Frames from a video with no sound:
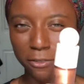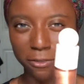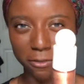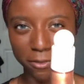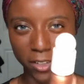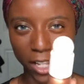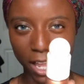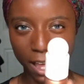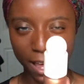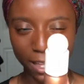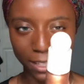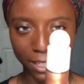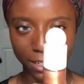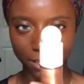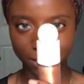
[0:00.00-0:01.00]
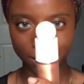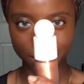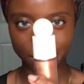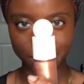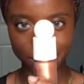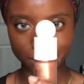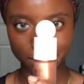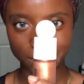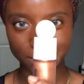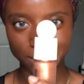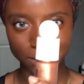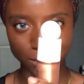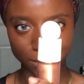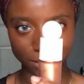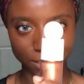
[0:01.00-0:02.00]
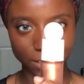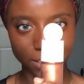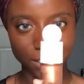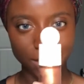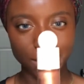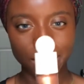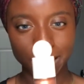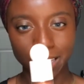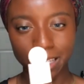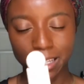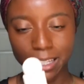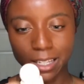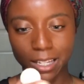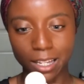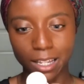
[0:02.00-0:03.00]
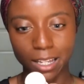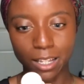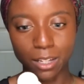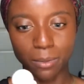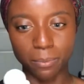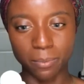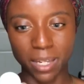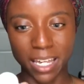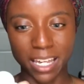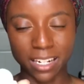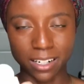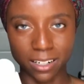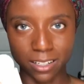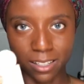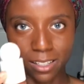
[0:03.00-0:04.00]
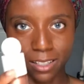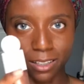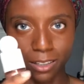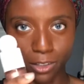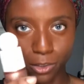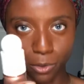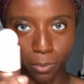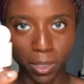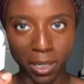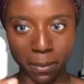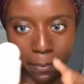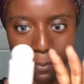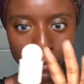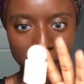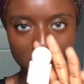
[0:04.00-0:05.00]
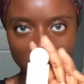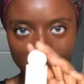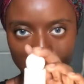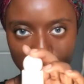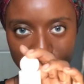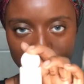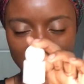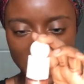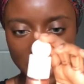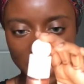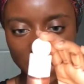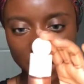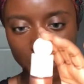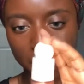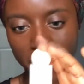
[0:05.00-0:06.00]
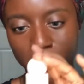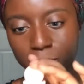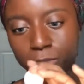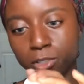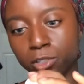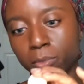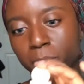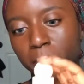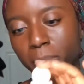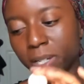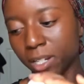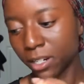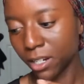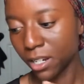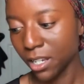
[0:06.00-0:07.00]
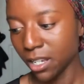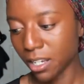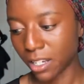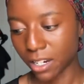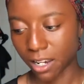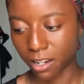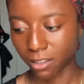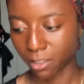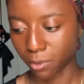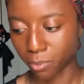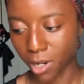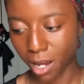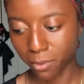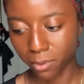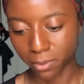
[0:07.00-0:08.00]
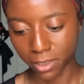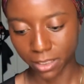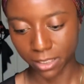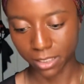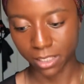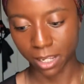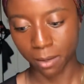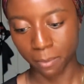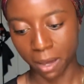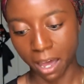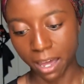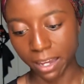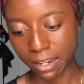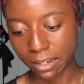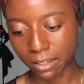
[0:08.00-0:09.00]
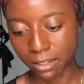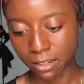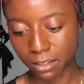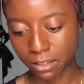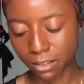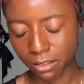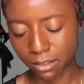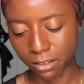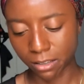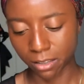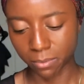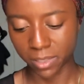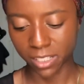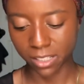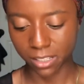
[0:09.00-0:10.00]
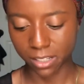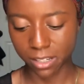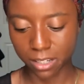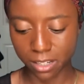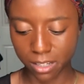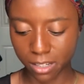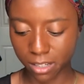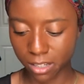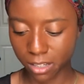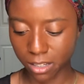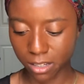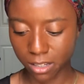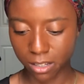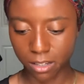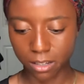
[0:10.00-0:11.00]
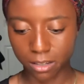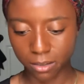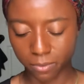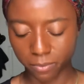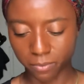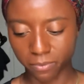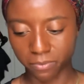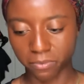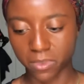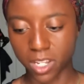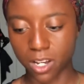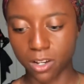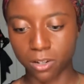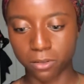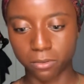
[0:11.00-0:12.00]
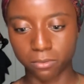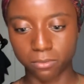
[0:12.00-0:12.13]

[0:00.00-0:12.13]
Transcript: flat like the concealer, and it is a little bit bigger. The bottle's a little bit bigger. Now they're probably the same height. Let me see. No,